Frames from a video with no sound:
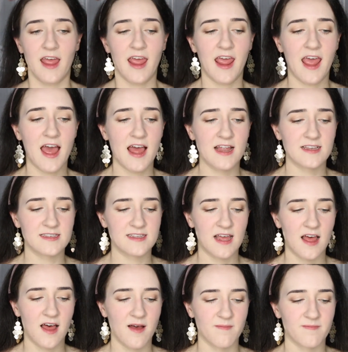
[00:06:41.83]
And
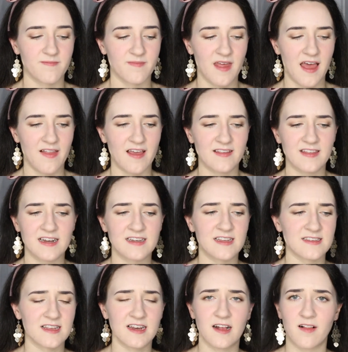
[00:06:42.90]
I like that it
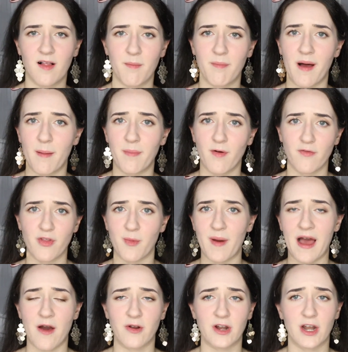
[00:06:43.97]
doesn't clump up over the
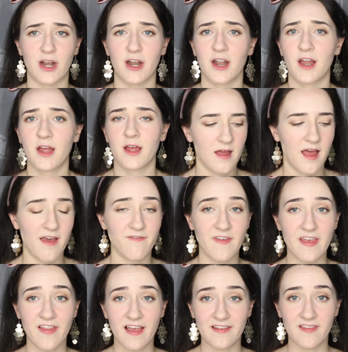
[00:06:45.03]
powder. I
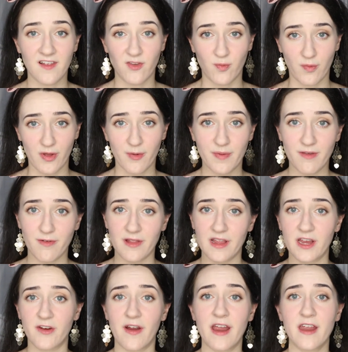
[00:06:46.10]
feel like this will be
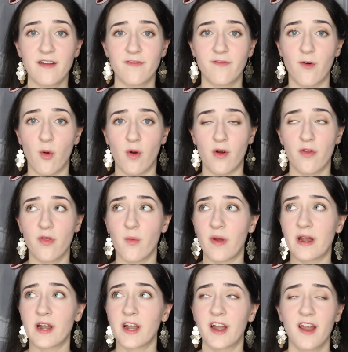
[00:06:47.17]
really great for the
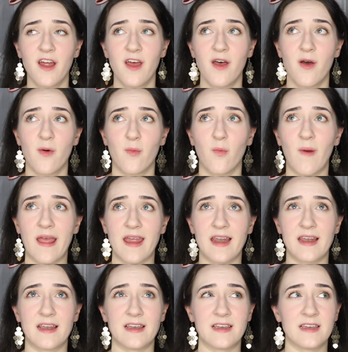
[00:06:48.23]
winter
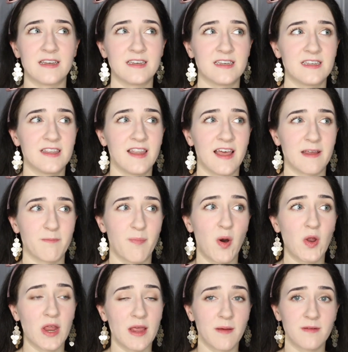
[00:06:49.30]
when like
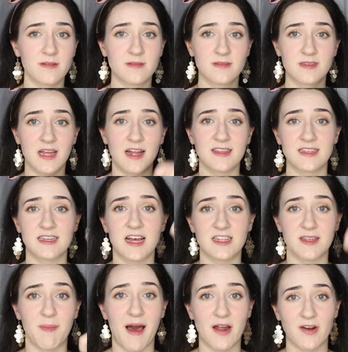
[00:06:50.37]
putting tons and
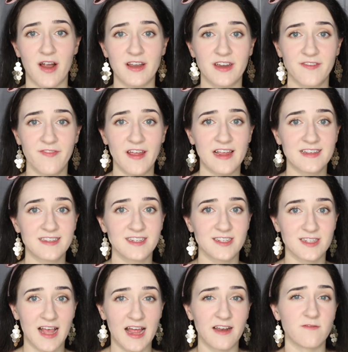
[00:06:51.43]
tons of powder on your face
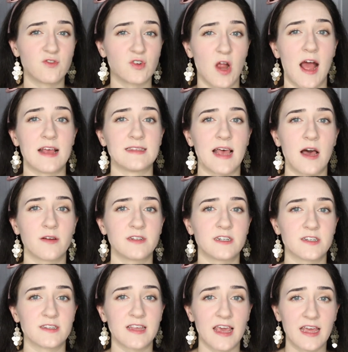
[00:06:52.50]
just kind of dries out
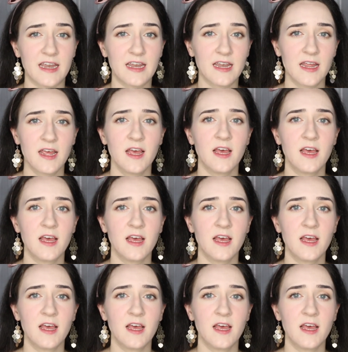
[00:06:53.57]
your skin.